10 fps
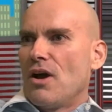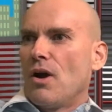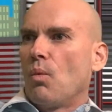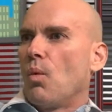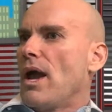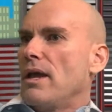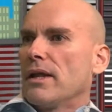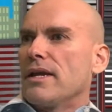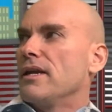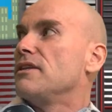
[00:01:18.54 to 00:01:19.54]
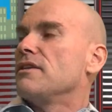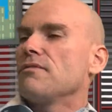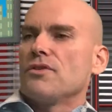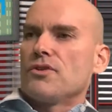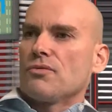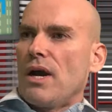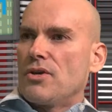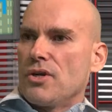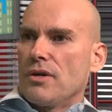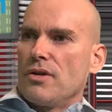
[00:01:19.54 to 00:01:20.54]
away, like in a different
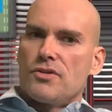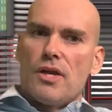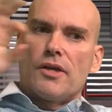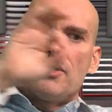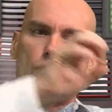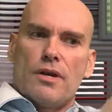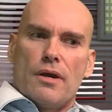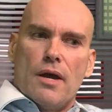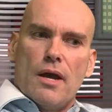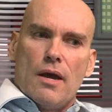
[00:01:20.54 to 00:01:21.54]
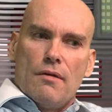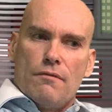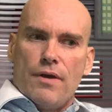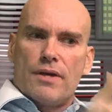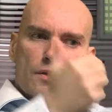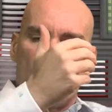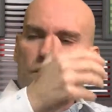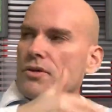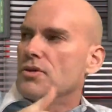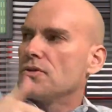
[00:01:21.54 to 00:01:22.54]
direction. It's not like you're trying to fix
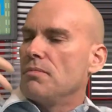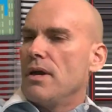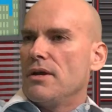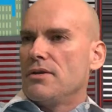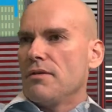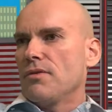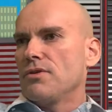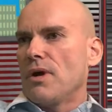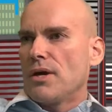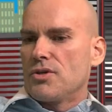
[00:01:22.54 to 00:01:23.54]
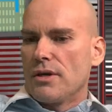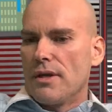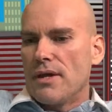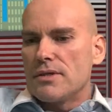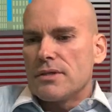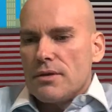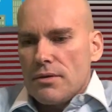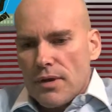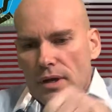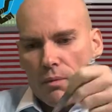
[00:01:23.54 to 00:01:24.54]
it, you're just in a different direction. And that's another
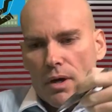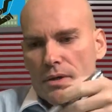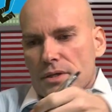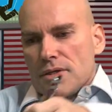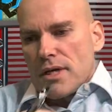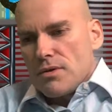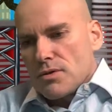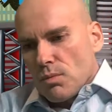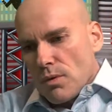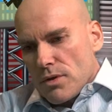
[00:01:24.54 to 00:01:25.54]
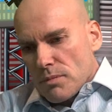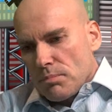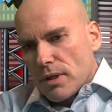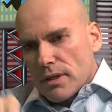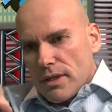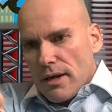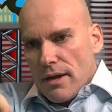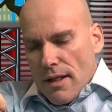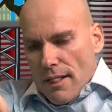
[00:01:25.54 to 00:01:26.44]
thing I wanted to say. There's a book that